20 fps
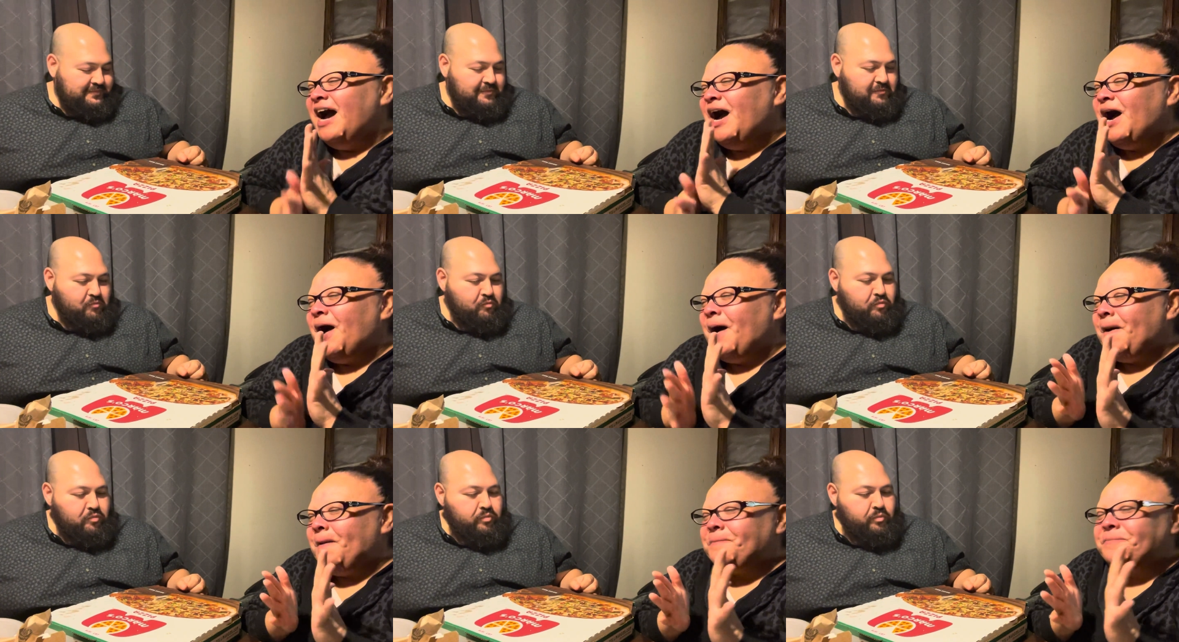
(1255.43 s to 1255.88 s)

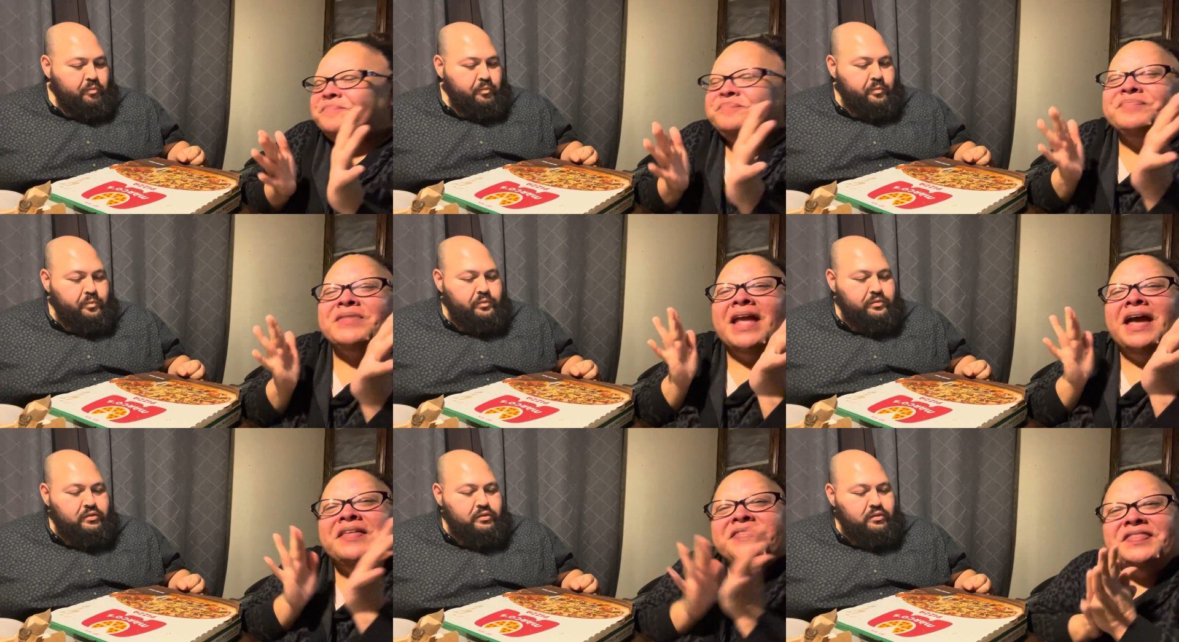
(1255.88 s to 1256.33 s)
Speaker 1: um,
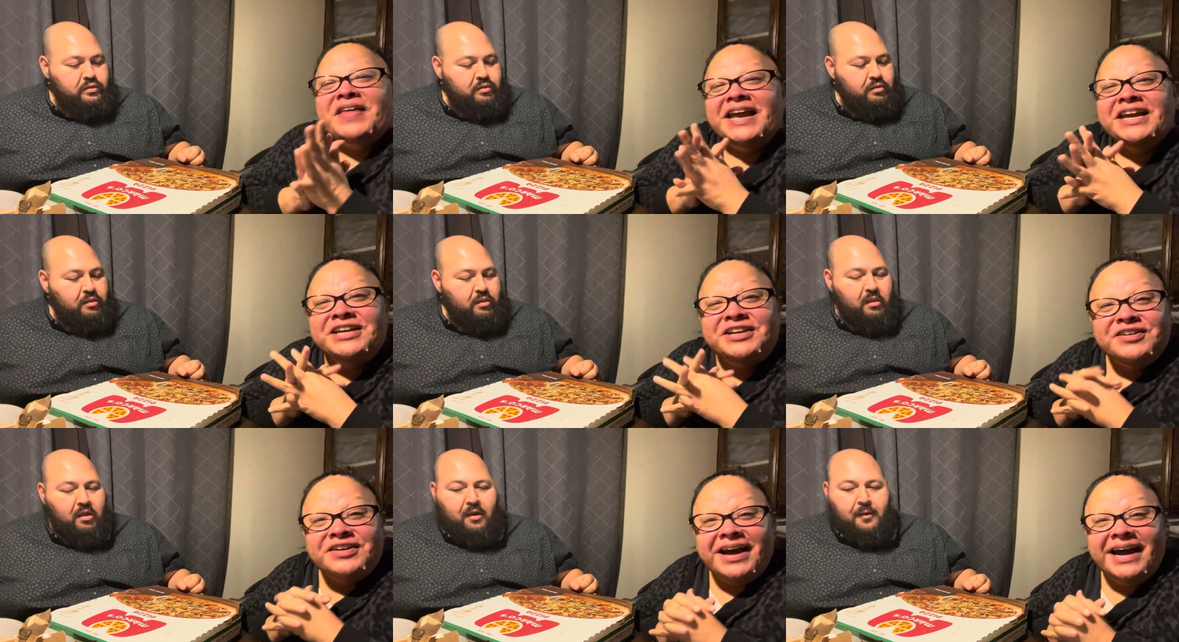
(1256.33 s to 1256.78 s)

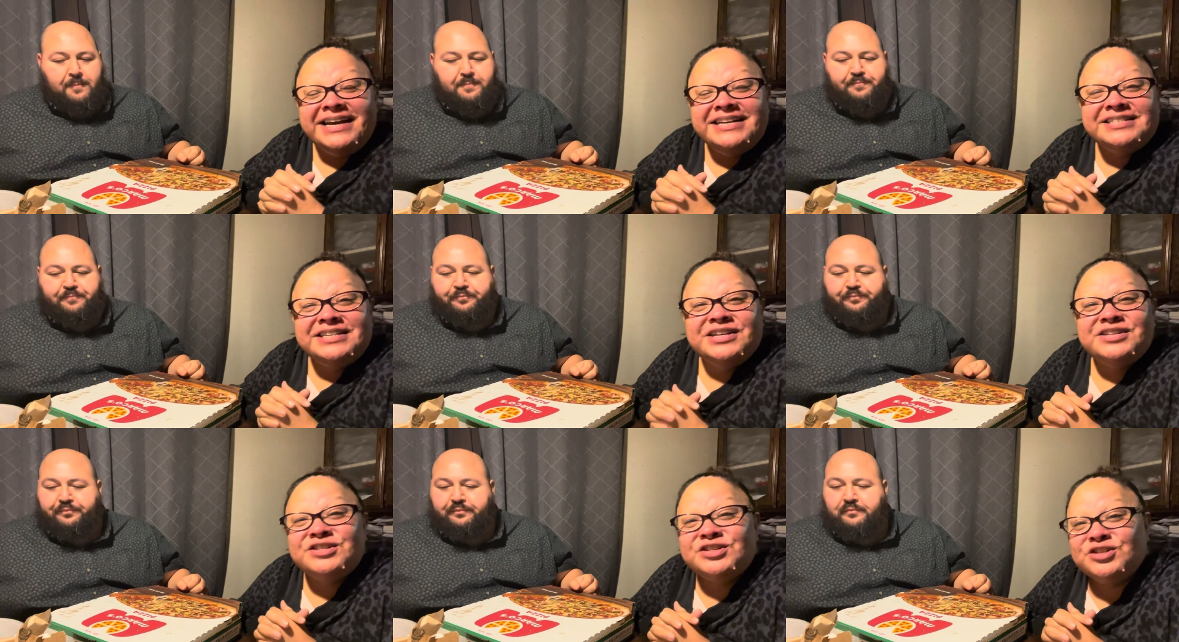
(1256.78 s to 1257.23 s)
thank you
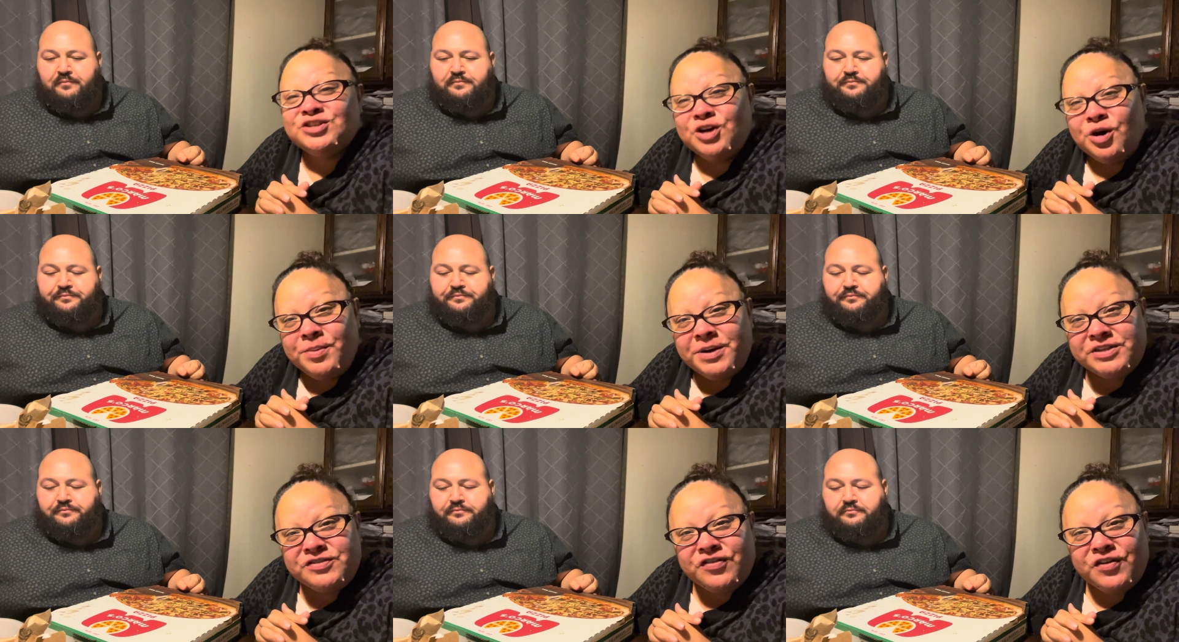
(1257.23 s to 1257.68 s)
guys
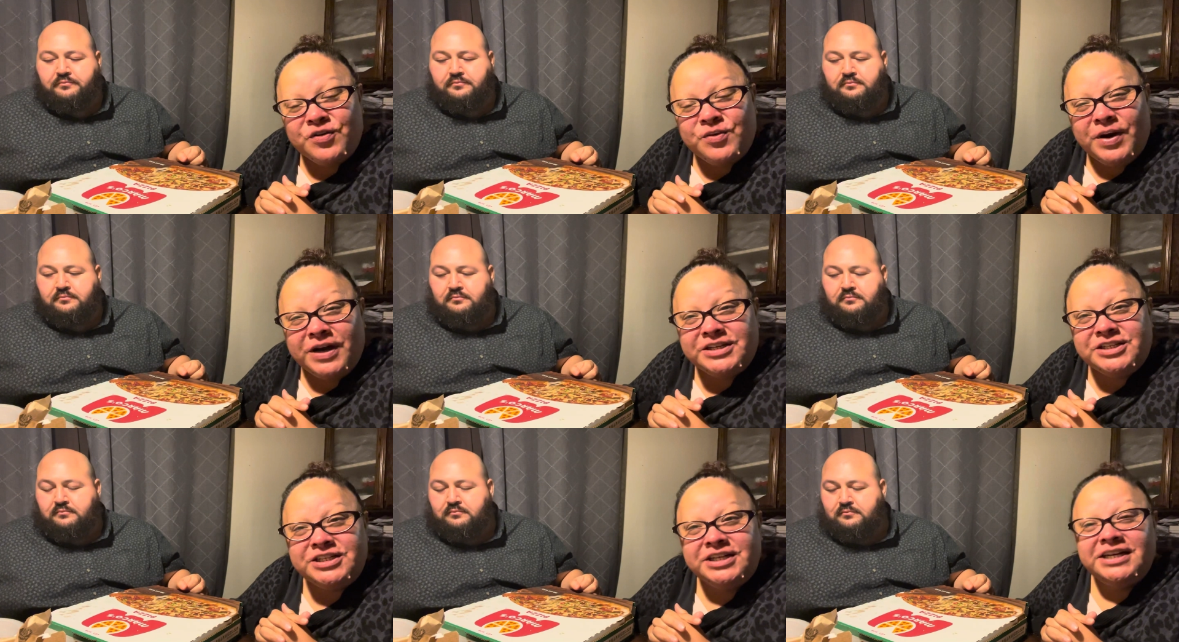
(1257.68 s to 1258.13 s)
so much for
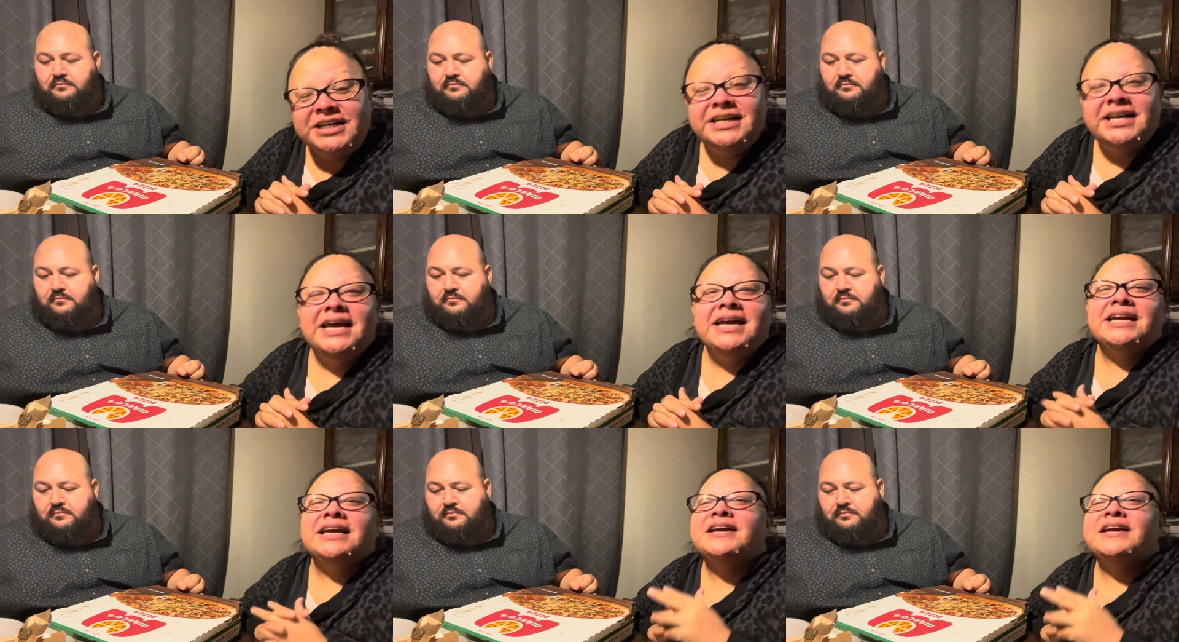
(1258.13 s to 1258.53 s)
watching.